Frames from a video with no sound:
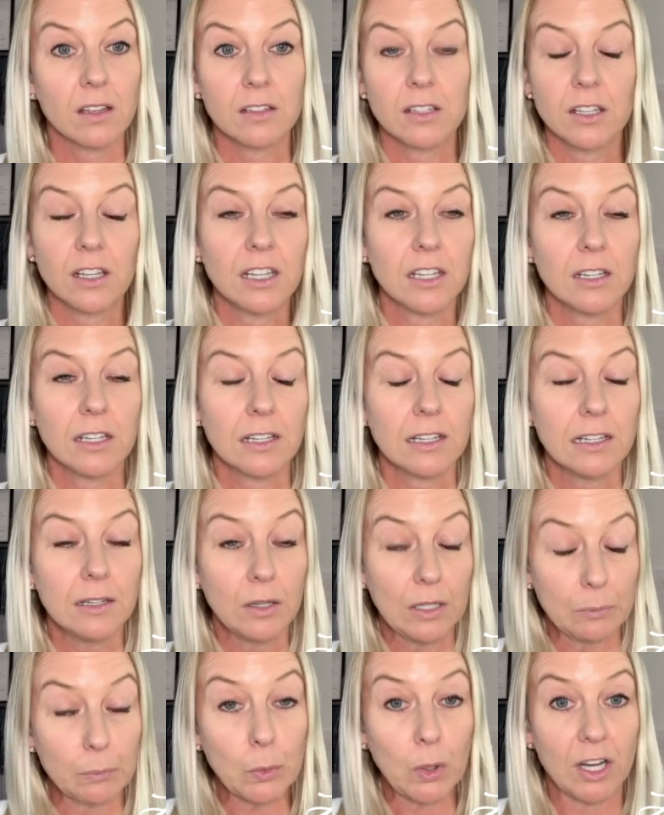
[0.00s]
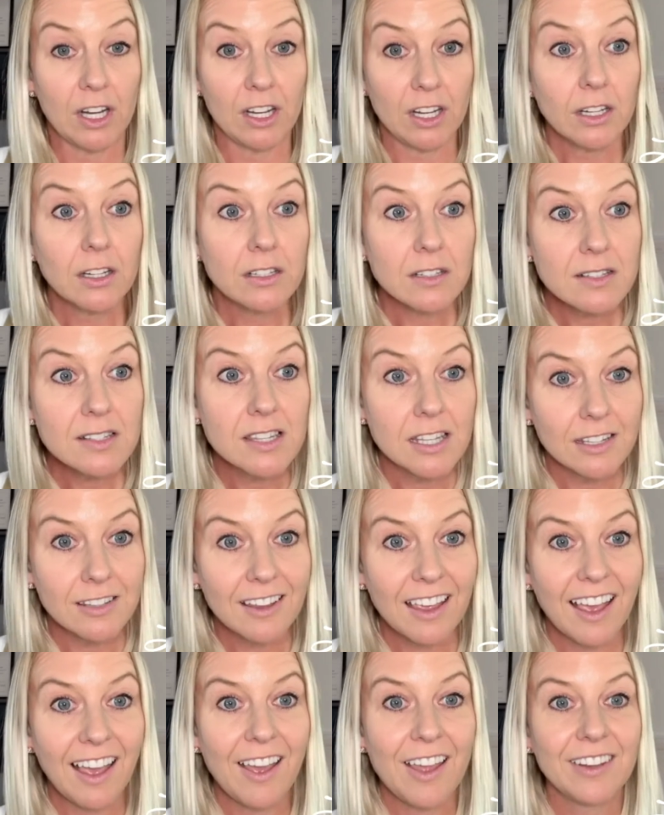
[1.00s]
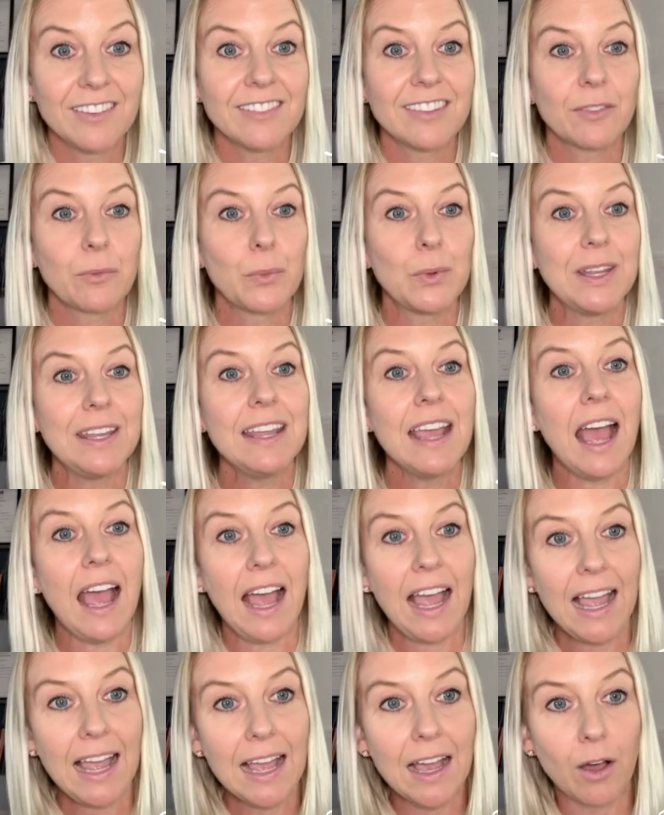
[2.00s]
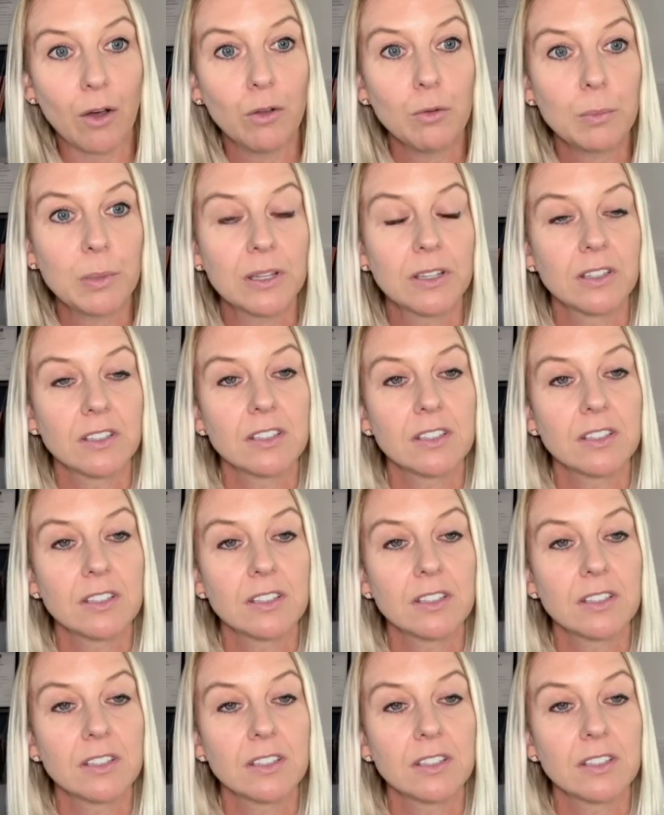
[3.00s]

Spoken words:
it works. And we help